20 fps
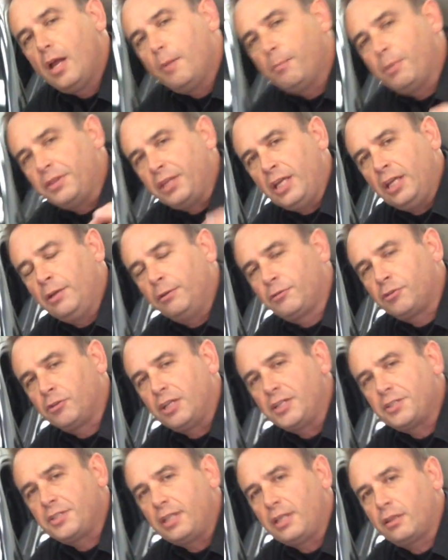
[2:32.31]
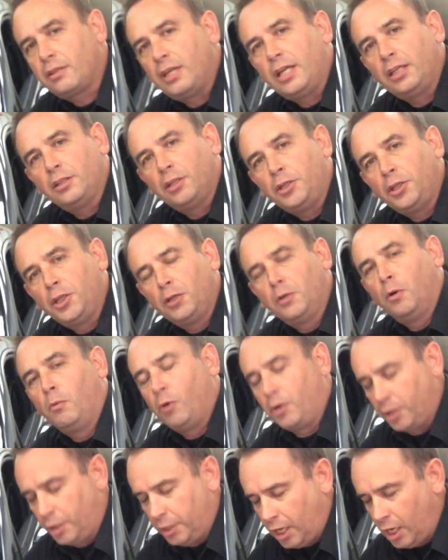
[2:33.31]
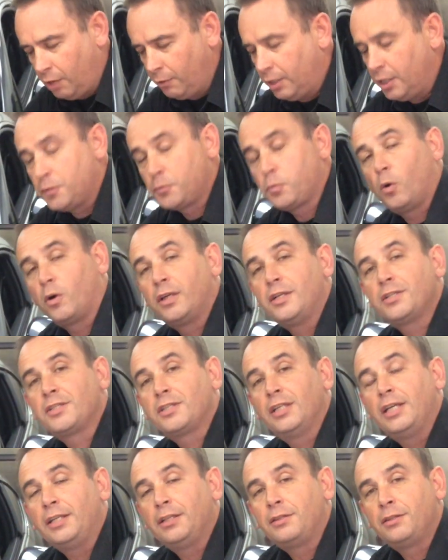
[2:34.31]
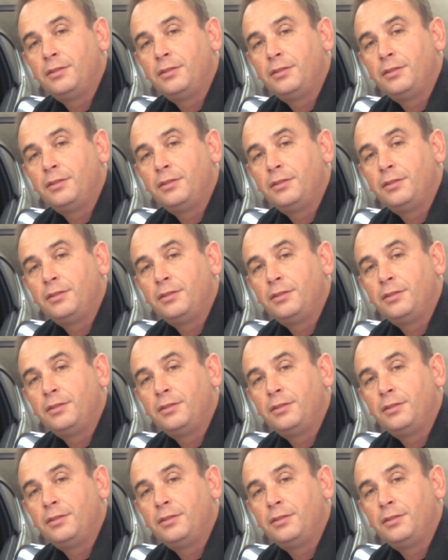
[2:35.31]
But the interesting thing that you'll want to know is what is the